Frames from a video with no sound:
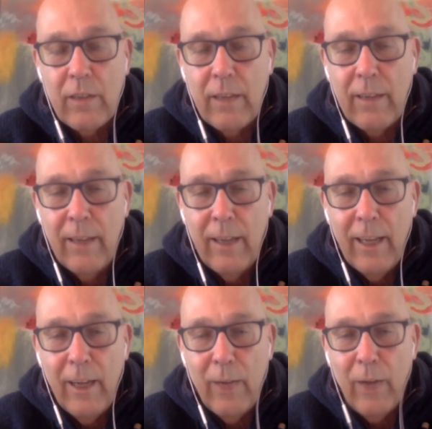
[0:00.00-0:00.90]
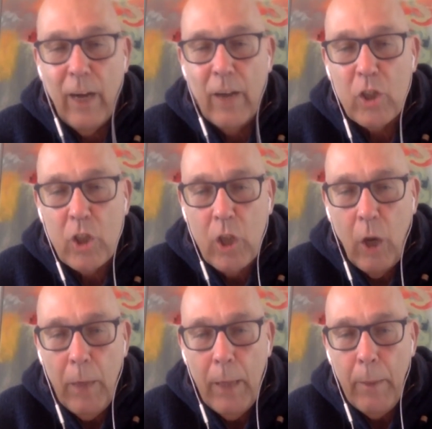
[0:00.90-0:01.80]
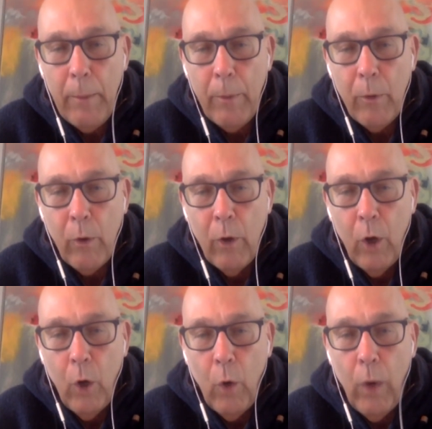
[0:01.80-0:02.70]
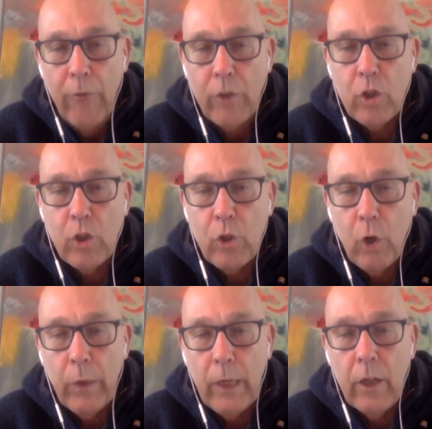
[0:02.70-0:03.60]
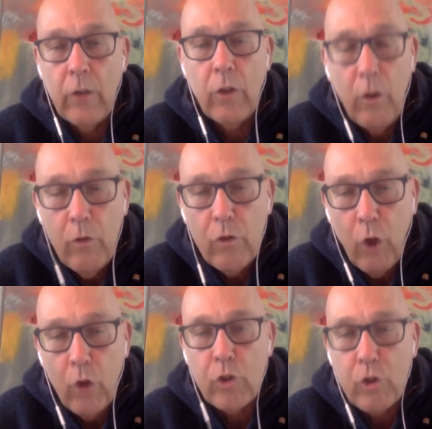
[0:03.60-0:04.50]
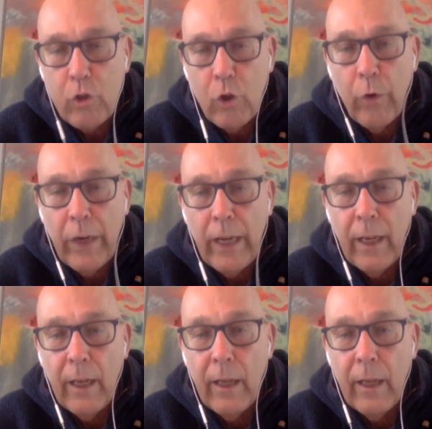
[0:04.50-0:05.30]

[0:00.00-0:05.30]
And, you know, there are so many people who have a story, an untold story